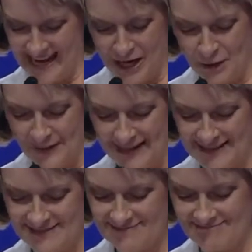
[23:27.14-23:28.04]

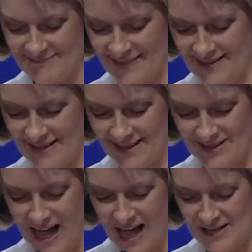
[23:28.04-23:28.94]
Herein
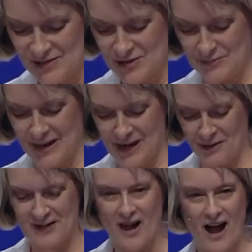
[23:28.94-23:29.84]
lies the
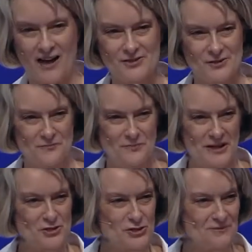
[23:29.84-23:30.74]
paradox of
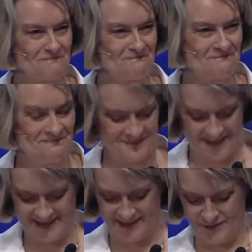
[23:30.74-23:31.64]
mission.
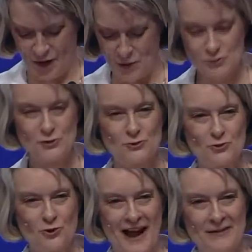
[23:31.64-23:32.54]
Those who
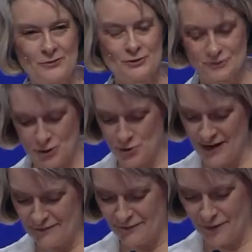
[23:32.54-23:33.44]
travel
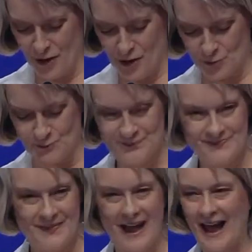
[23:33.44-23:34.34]
to and fro,
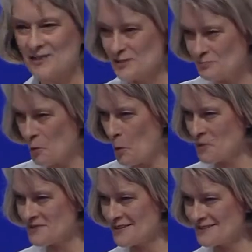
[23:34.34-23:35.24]
as
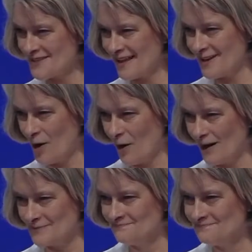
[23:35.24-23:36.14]
important as they
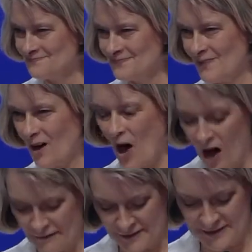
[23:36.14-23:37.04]
are,
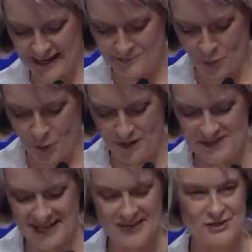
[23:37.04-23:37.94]
often get more
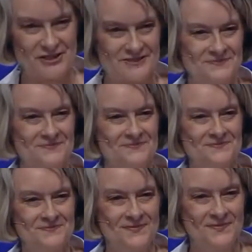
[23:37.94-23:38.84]
attention
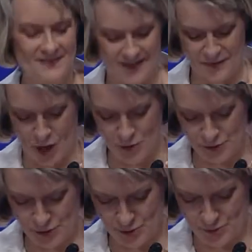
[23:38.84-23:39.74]
than
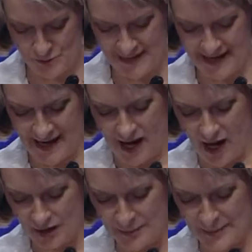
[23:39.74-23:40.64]
those who
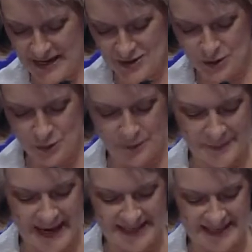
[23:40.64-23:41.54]
commit to
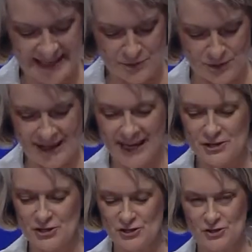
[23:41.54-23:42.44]
remaining in
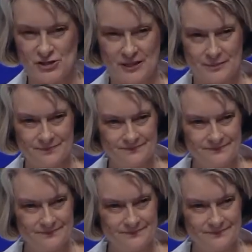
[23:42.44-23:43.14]
relationship